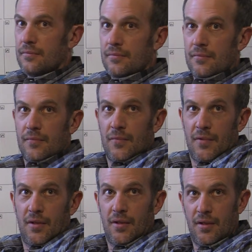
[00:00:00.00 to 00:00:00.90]

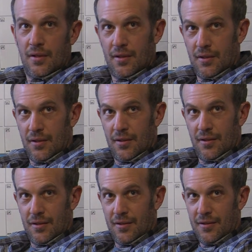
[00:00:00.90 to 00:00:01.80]

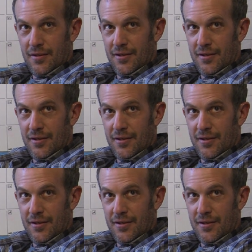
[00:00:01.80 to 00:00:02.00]
(silence)